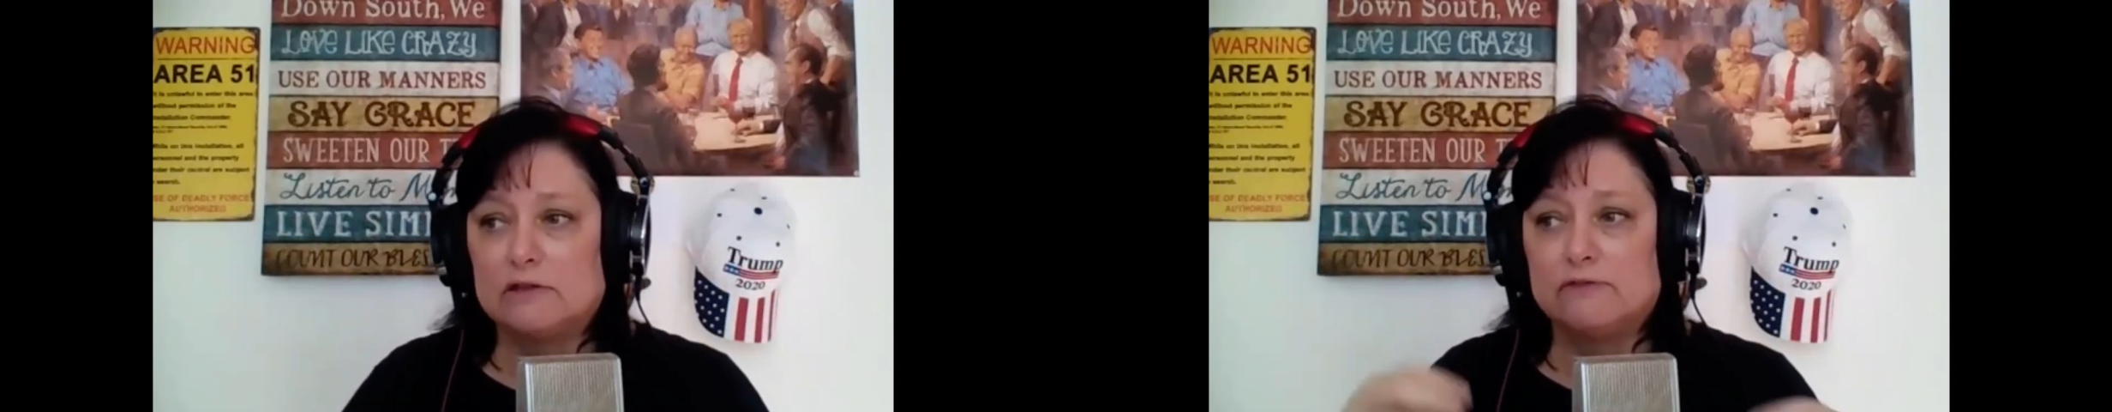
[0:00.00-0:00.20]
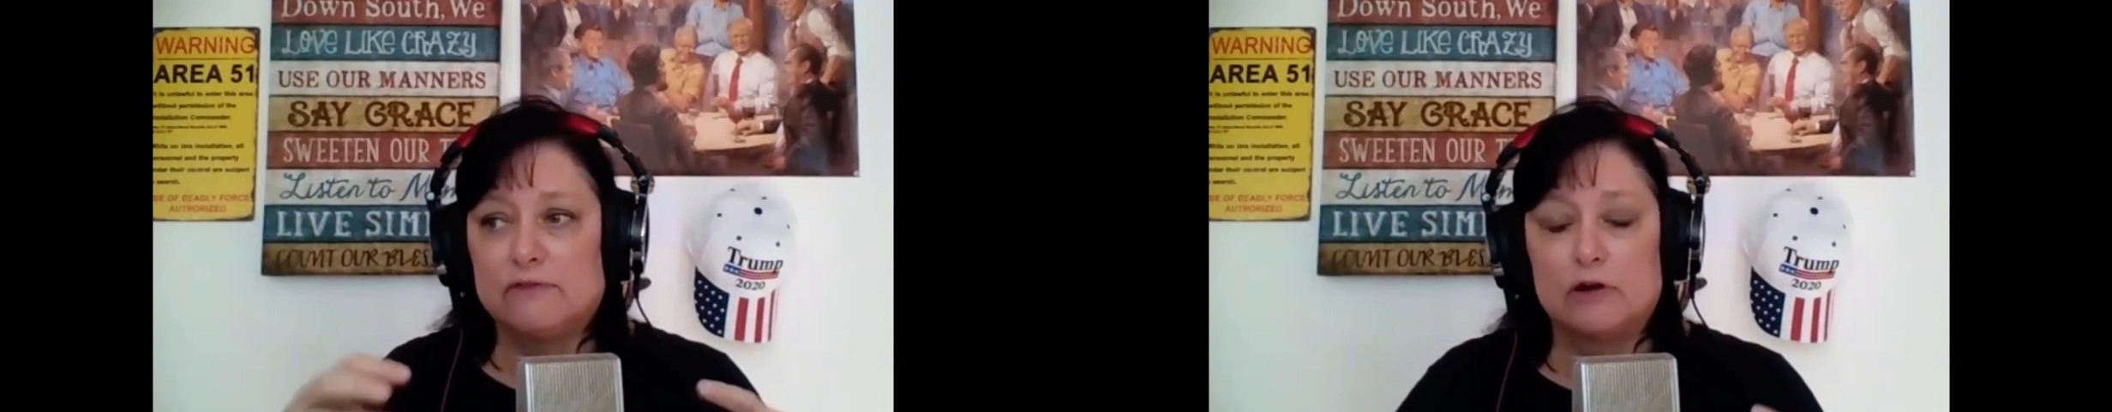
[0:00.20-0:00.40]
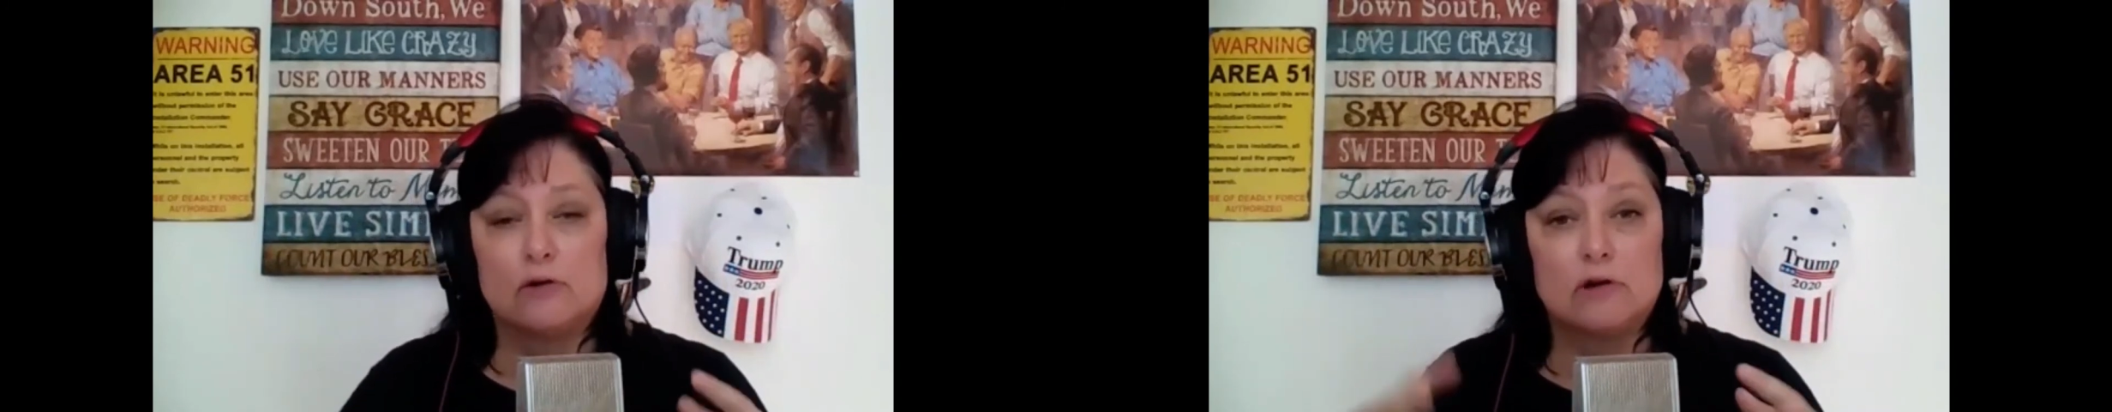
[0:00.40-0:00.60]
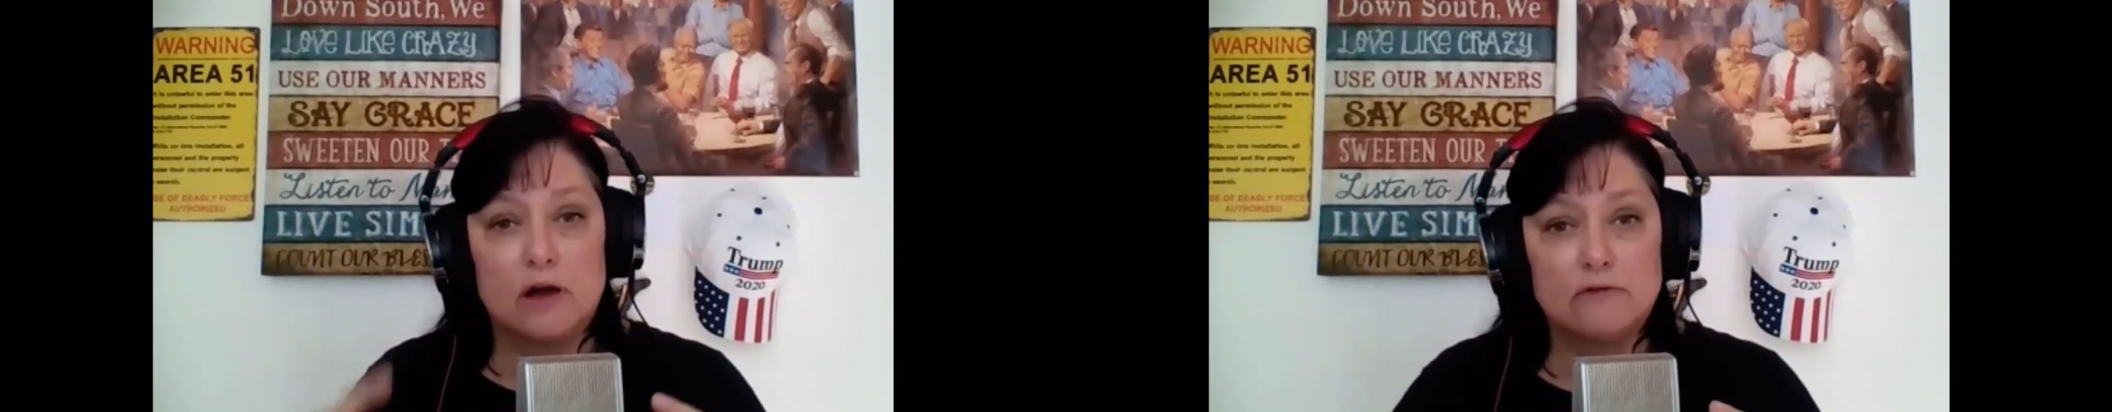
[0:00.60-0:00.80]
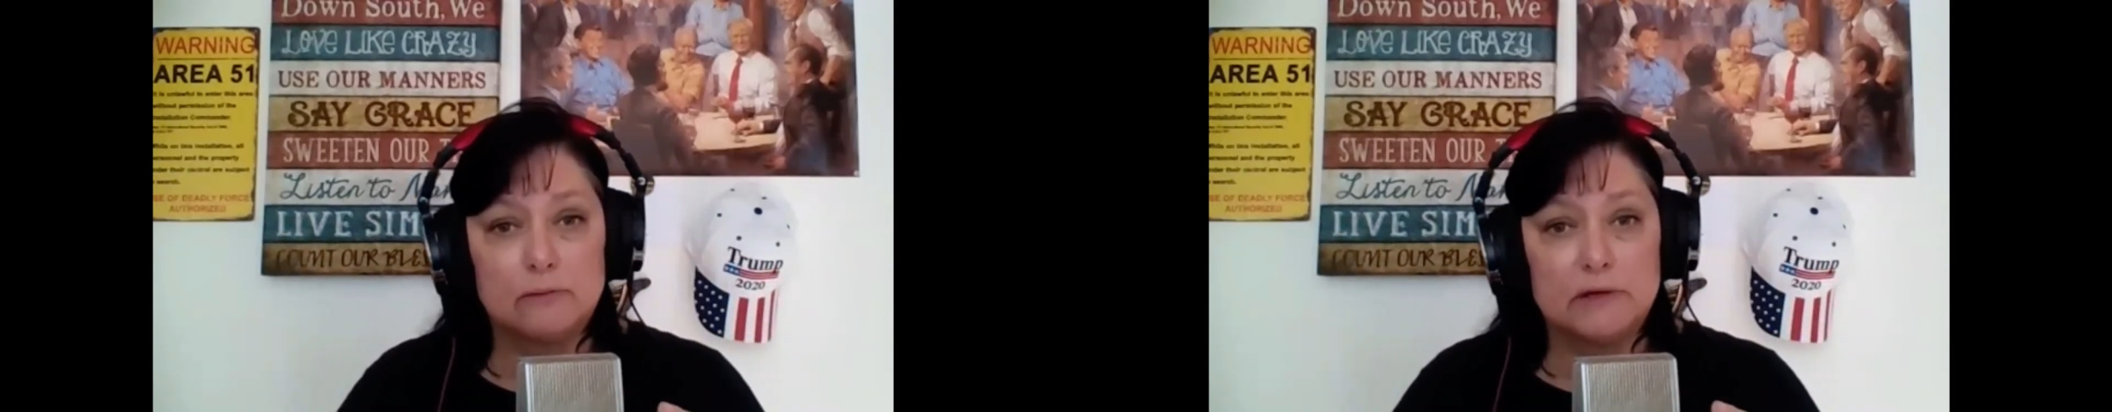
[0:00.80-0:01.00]
the federal
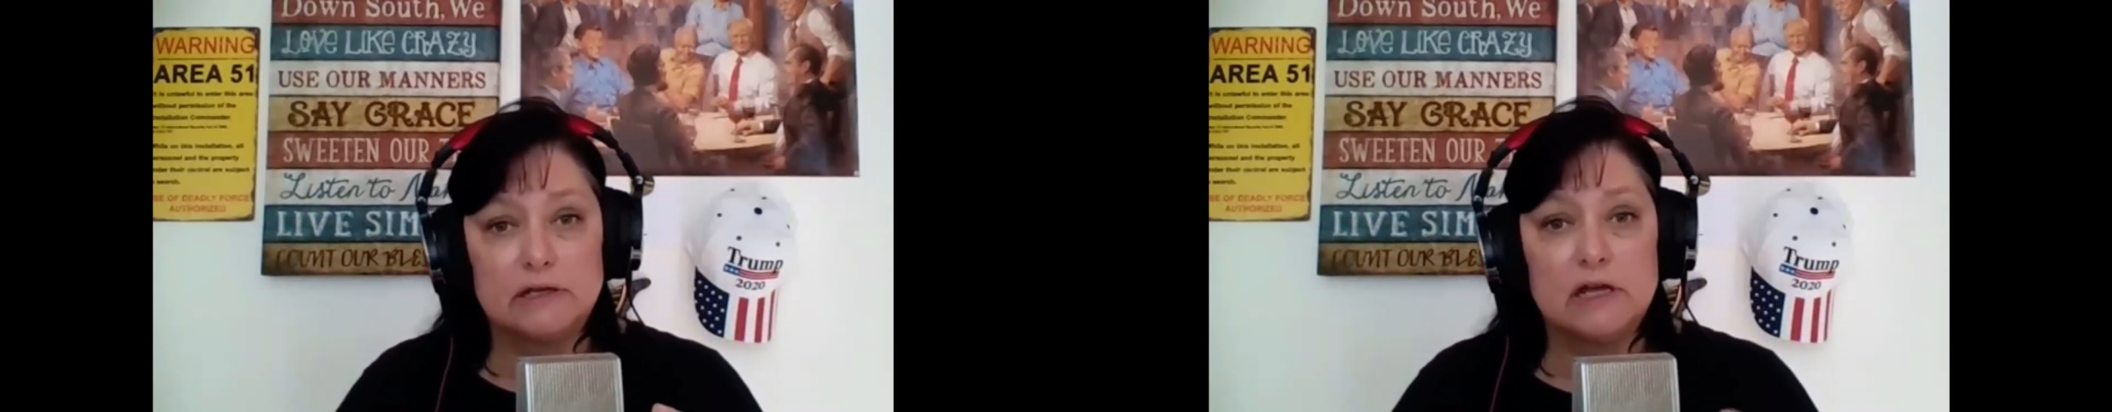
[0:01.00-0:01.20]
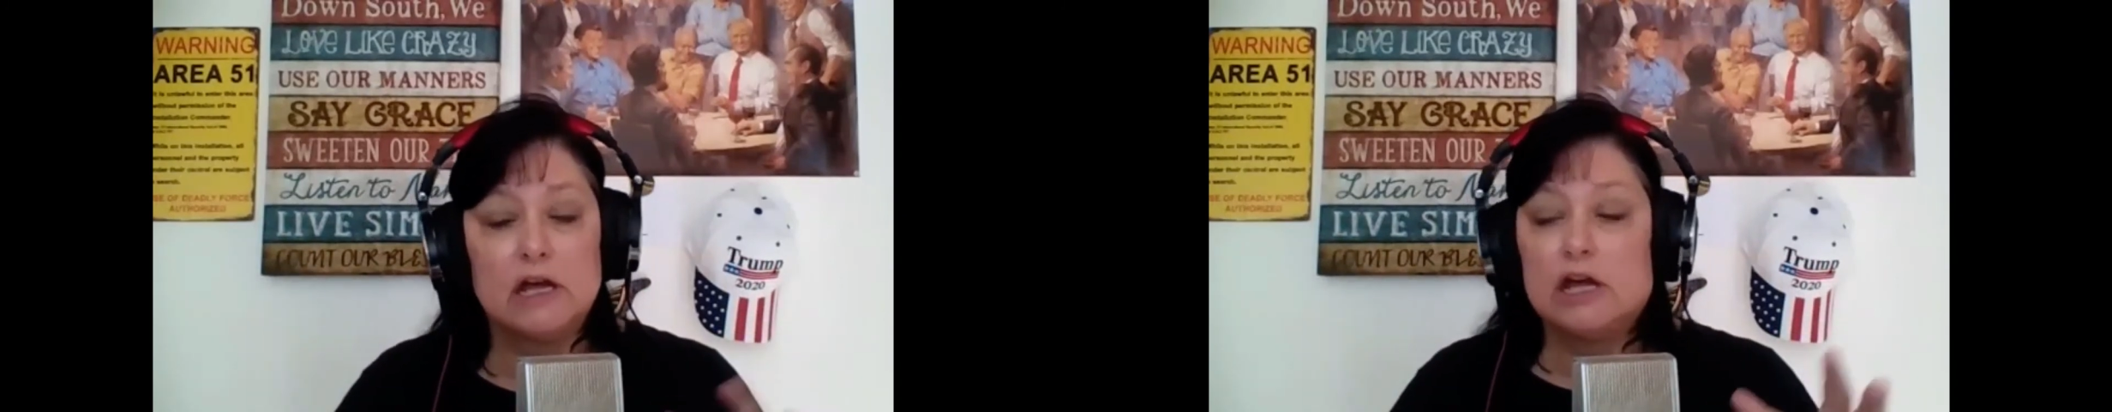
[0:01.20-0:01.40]
government